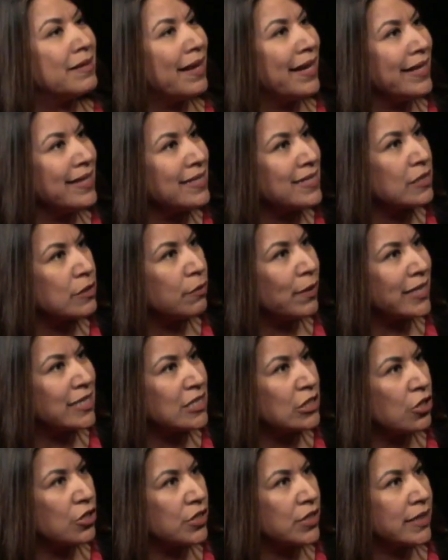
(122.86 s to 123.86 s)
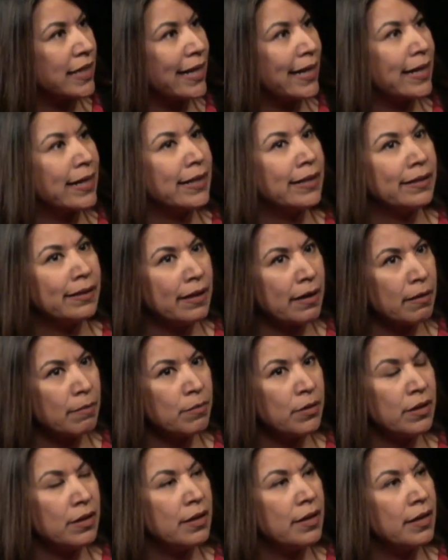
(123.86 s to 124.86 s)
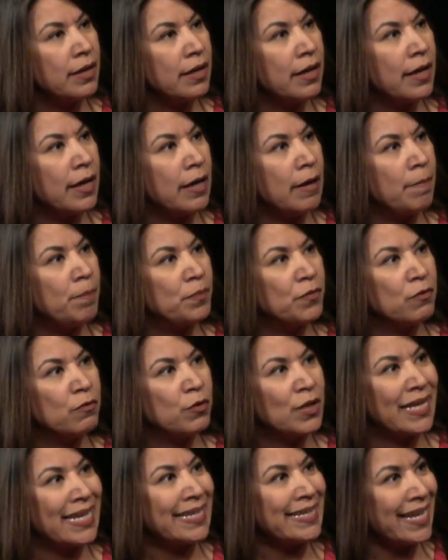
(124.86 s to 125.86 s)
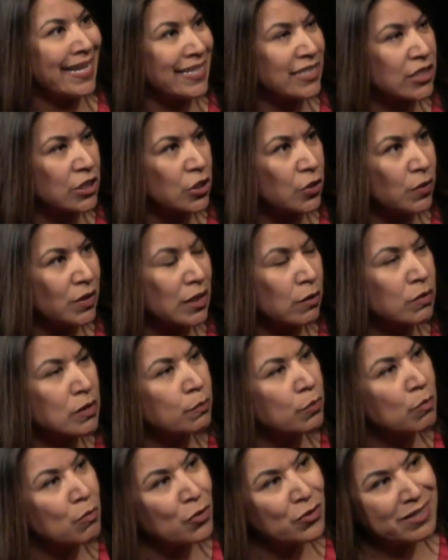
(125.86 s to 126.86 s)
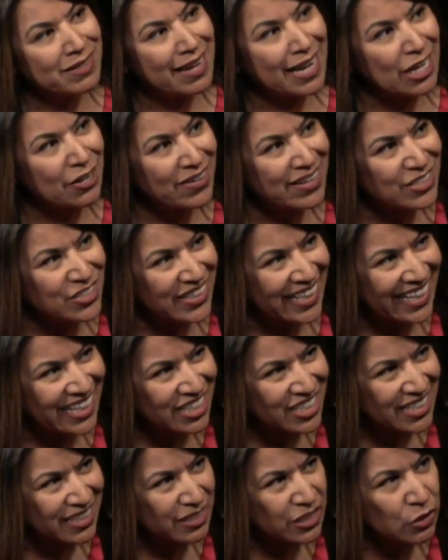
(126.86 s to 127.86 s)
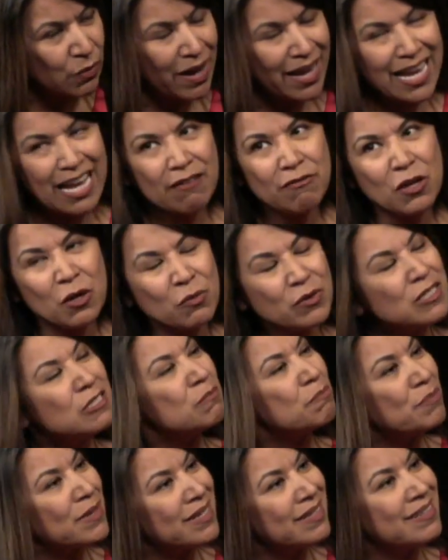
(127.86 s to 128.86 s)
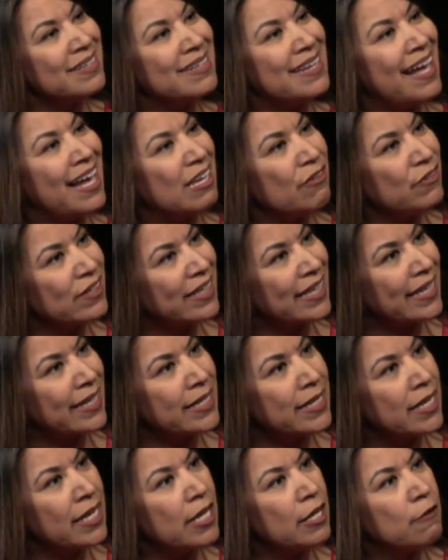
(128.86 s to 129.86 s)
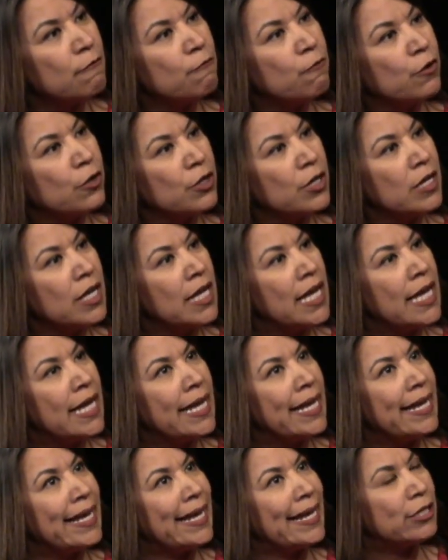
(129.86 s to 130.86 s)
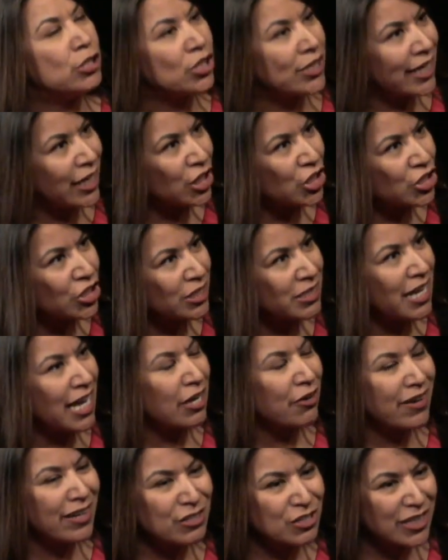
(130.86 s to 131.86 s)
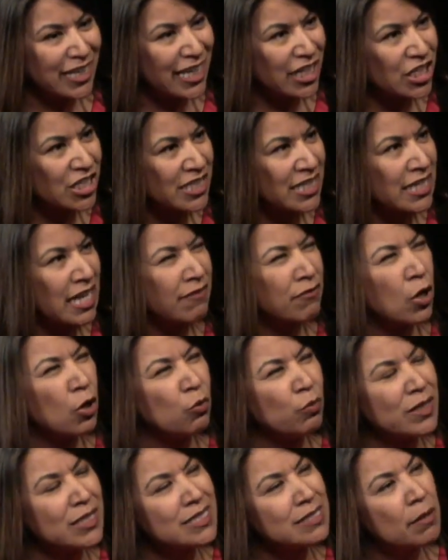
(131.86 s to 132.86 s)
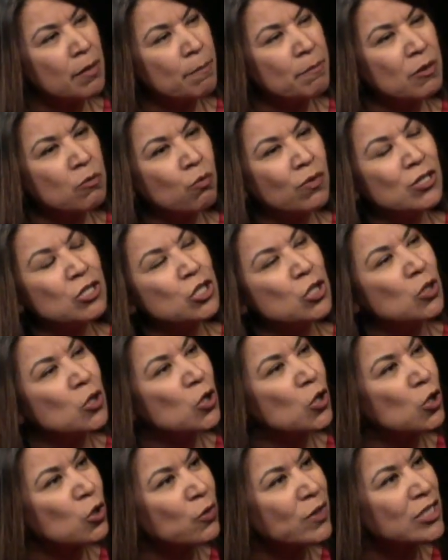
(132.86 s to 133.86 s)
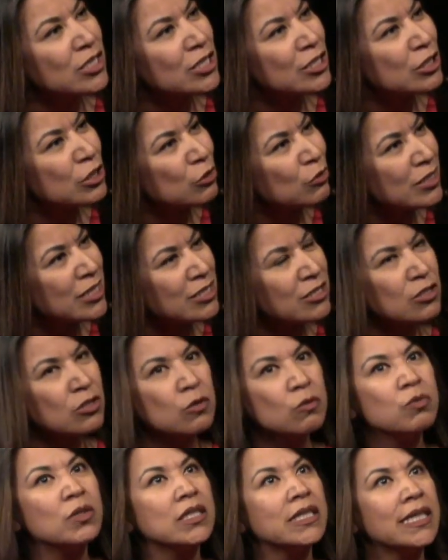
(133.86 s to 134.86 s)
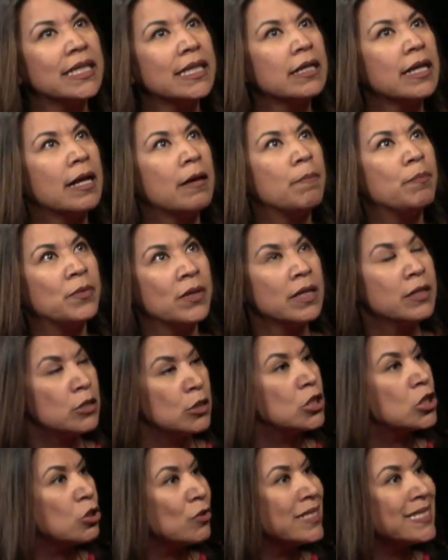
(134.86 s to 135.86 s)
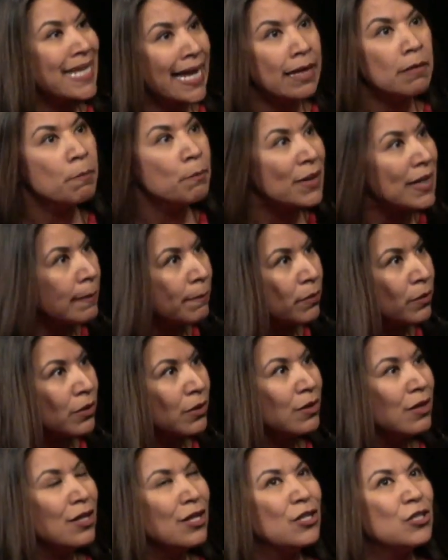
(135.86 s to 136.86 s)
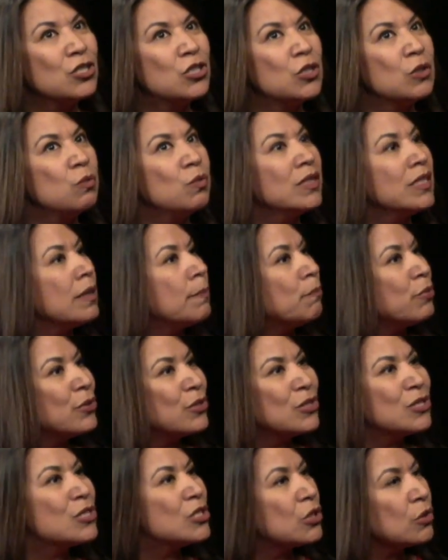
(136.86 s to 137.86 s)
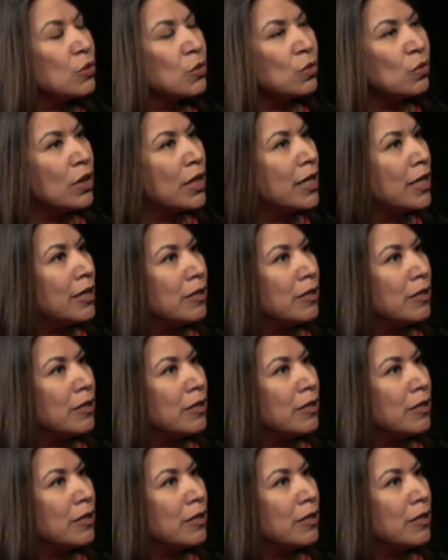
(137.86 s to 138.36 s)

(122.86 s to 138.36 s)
in high school, I started a club in high school, and it was promoting higher education. So I have always been an advocate for education, higher education, and I've always been one to encourage students to really, students and people to really pursue